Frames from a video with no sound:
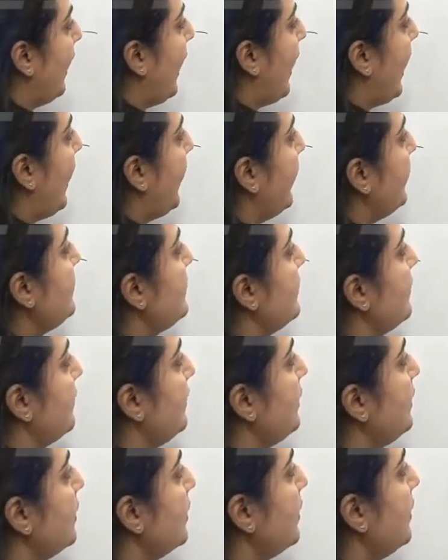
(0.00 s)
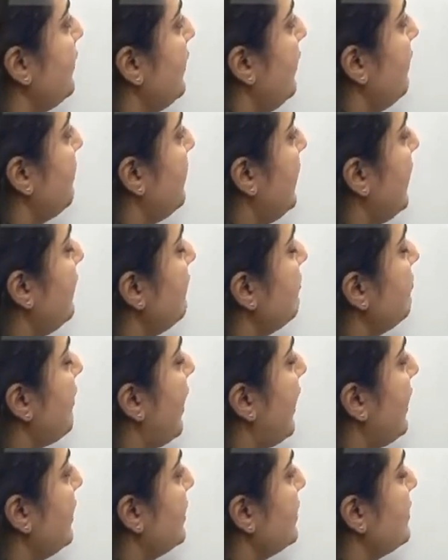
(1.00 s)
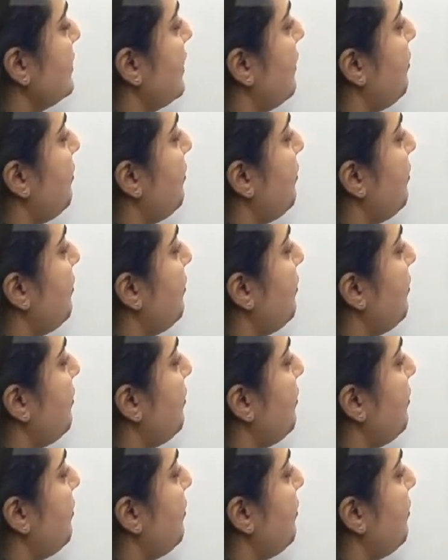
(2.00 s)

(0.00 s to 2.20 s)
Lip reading: And here in minus